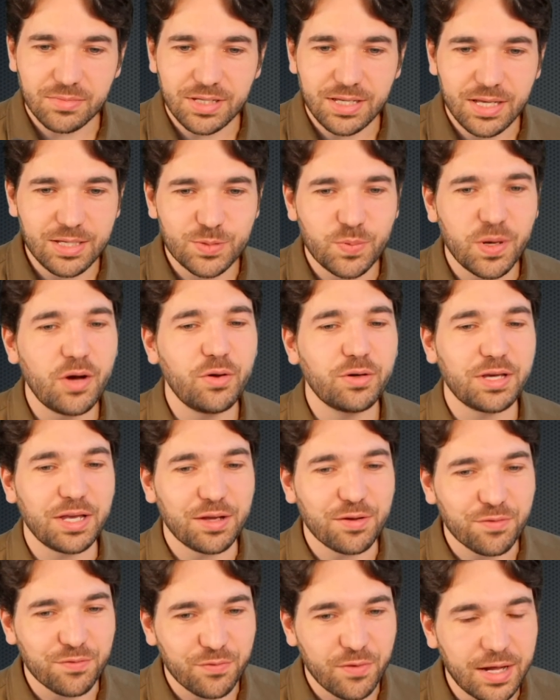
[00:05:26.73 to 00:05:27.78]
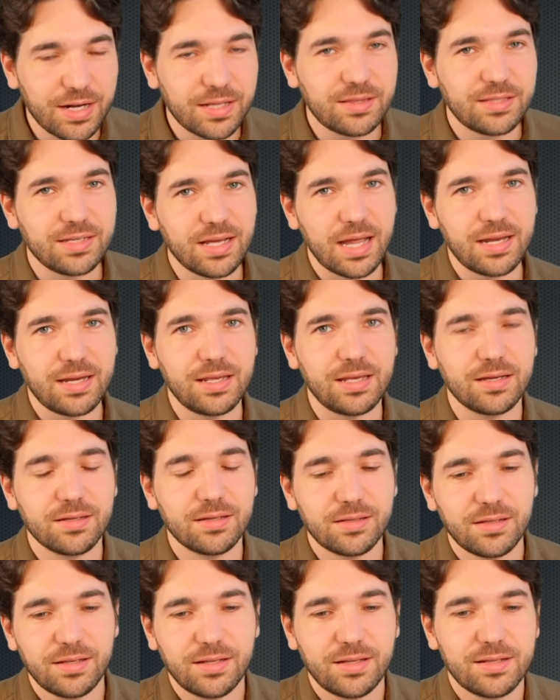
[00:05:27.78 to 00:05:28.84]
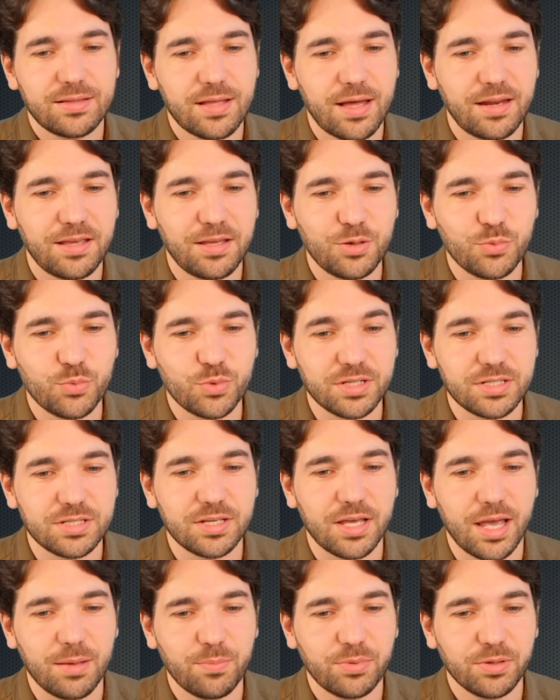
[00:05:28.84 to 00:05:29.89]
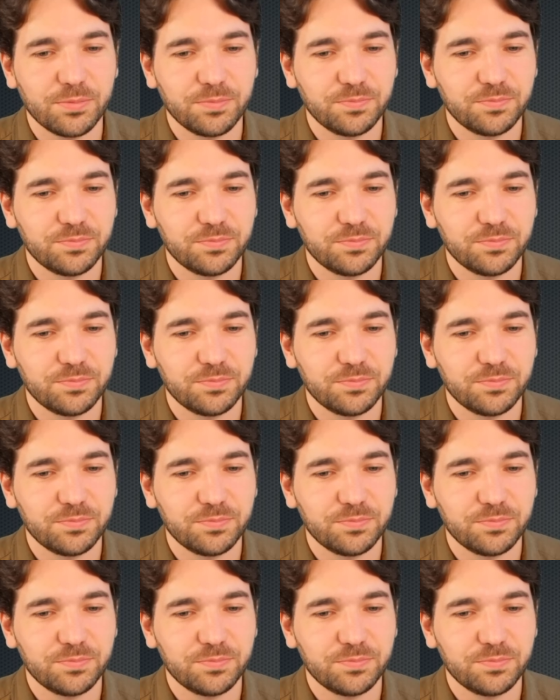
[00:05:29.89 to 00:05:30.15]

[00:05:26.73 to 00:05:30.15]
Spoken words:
he's poking fun at the idea that he would escape.